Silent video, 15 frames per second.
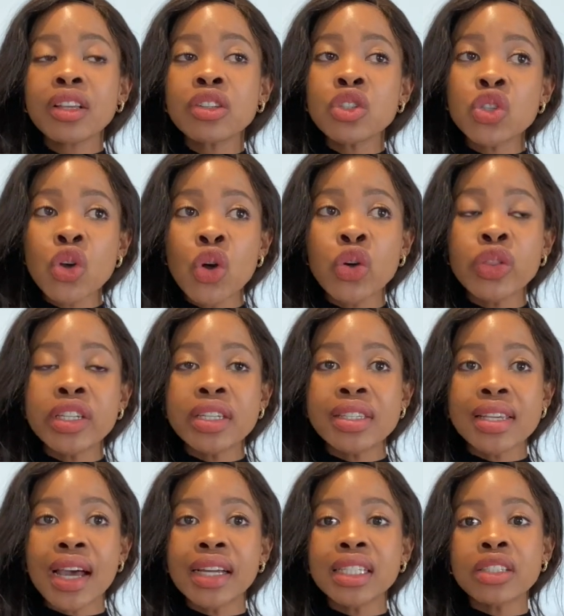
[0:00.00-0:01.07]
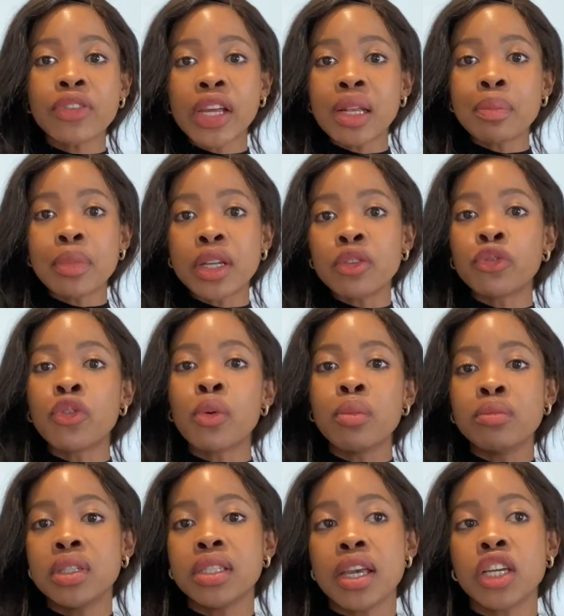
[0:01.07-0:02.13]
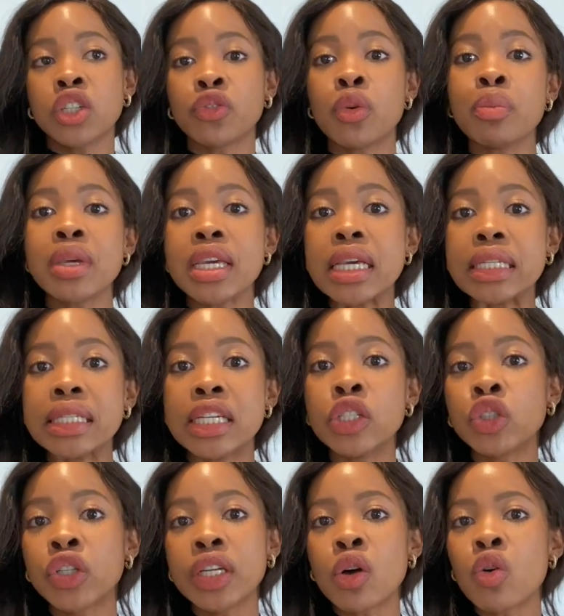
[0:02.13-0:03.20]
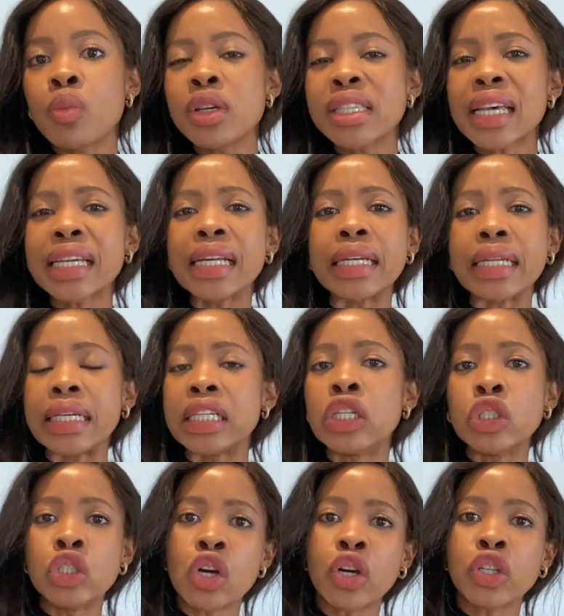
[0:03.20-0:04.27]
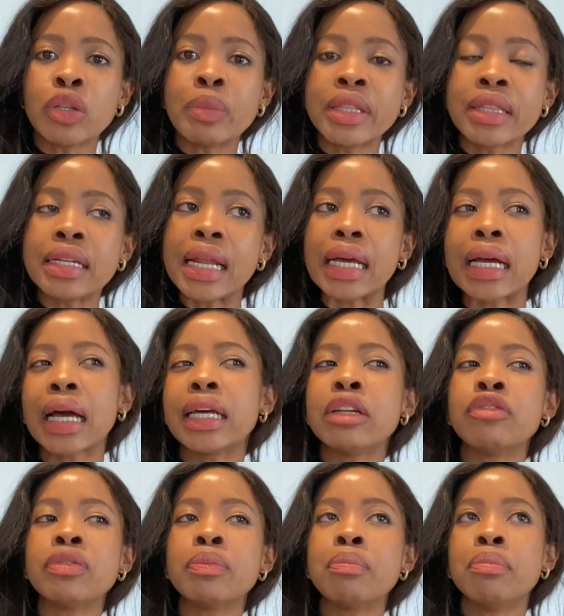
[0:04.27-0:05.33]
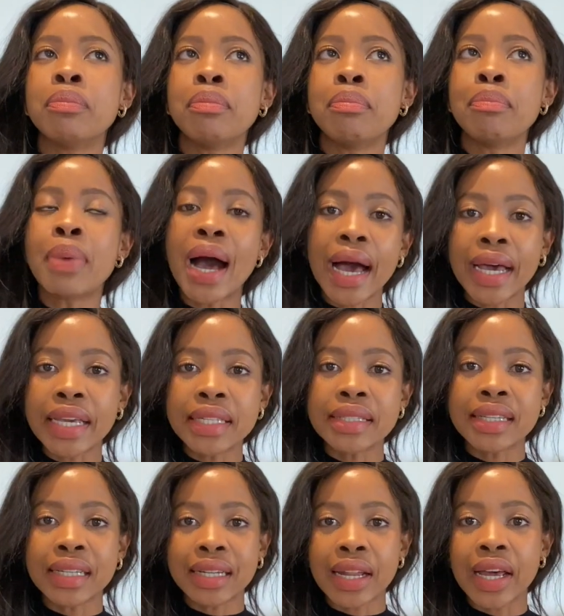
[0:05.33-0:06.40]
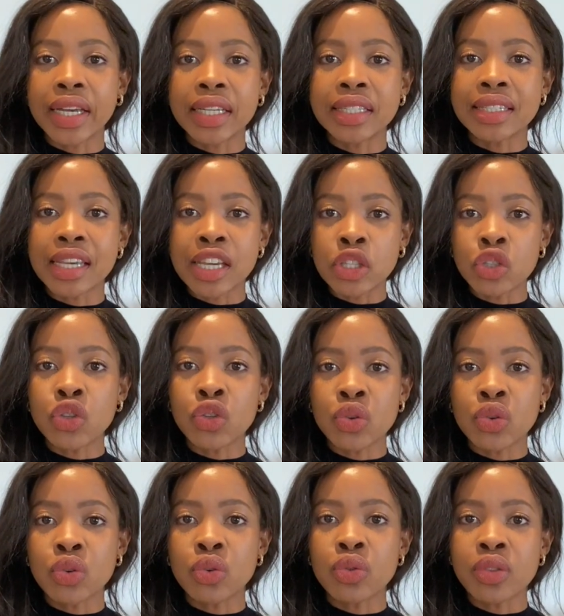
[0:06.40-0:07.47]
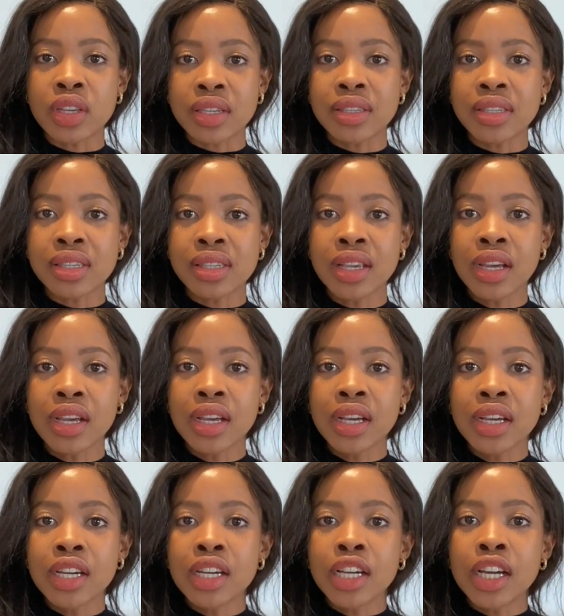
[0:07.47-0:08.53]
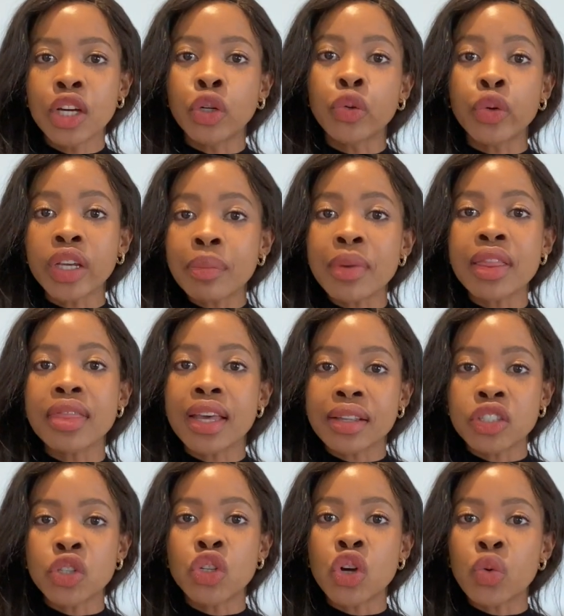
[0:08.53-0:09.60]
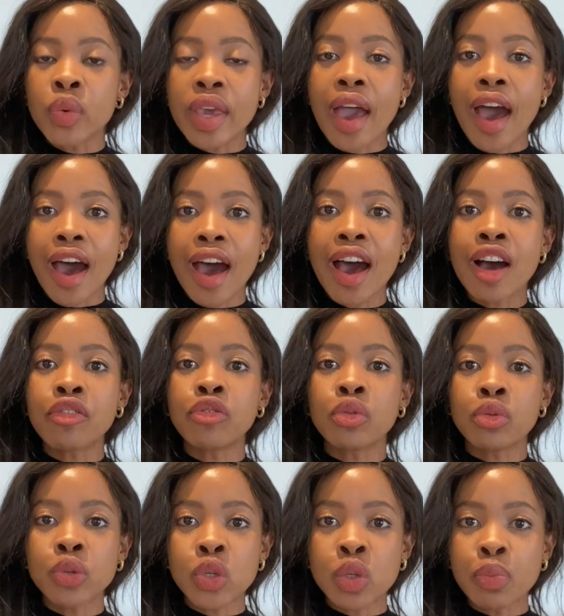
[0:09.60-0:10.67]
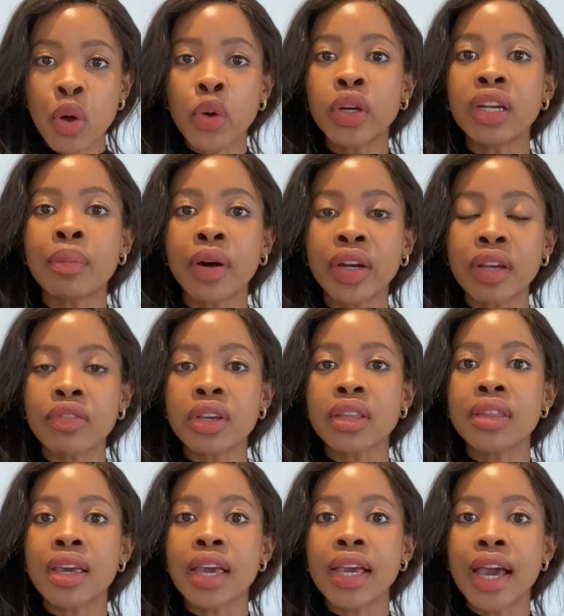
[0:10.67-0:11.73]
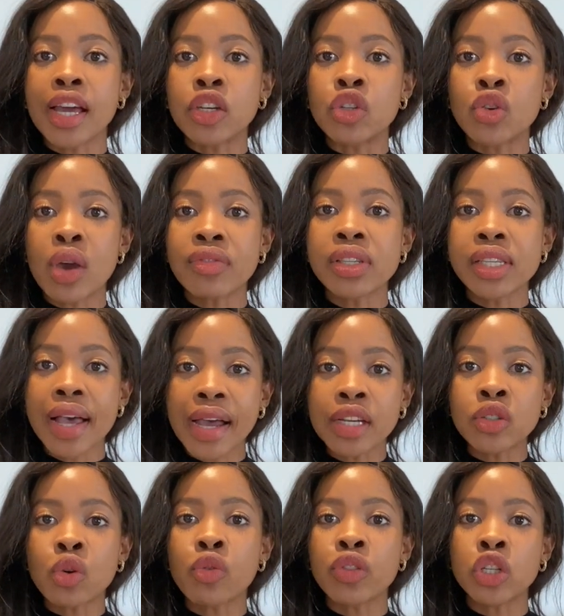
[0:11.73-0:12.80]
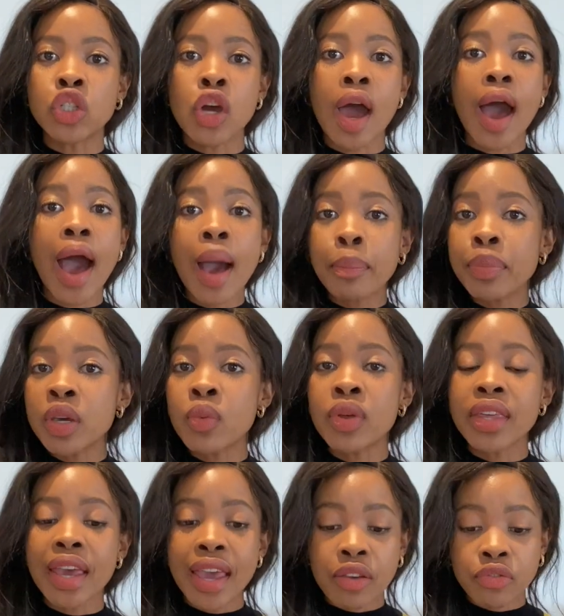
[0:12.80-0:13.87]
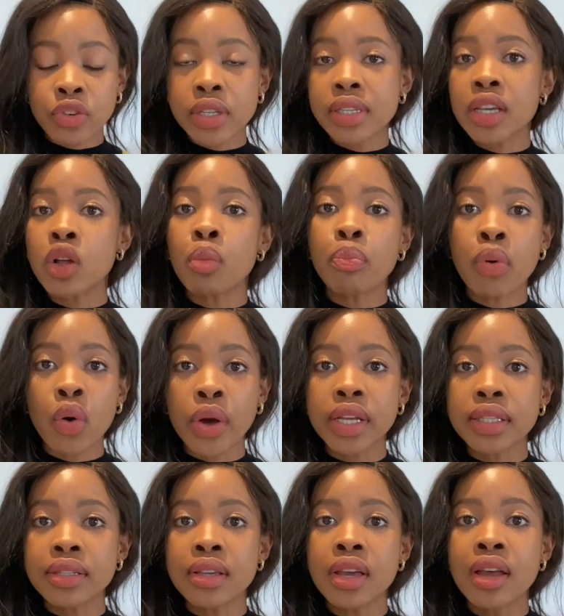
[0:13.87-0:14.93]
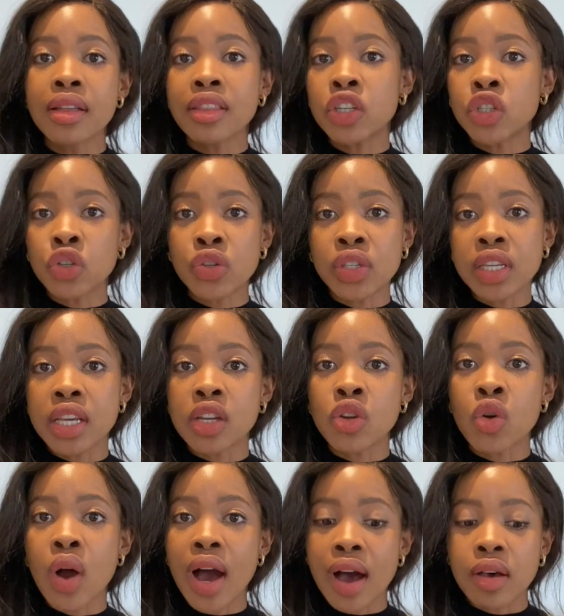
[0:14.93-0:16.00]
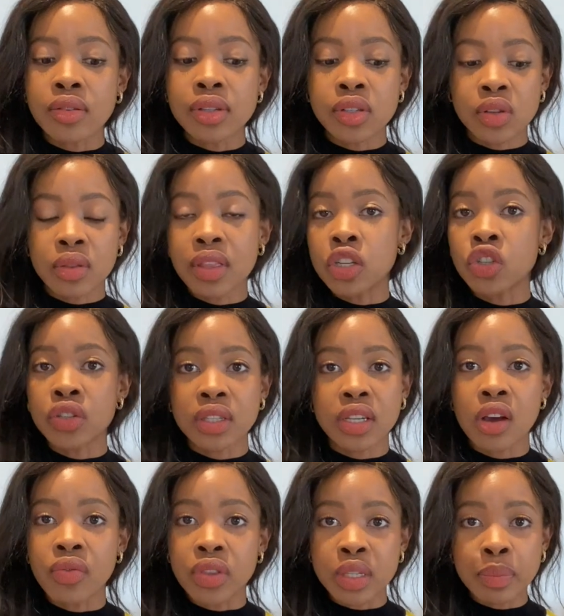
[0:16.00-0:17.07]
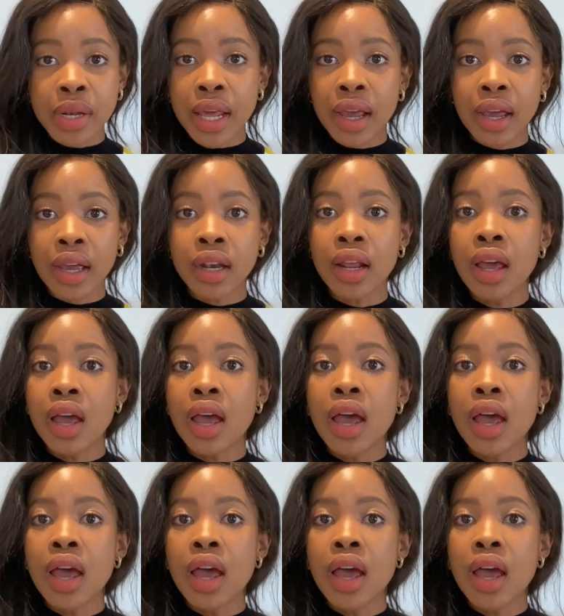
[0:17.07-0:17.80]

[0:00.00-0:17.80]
So the design development stage for me is literally almost like a legal document that like kind of binds the client into this agreement that, you know, we have spoken about everything and you have signed off that you're happy with every single point that you see in your house, that you see on this plan.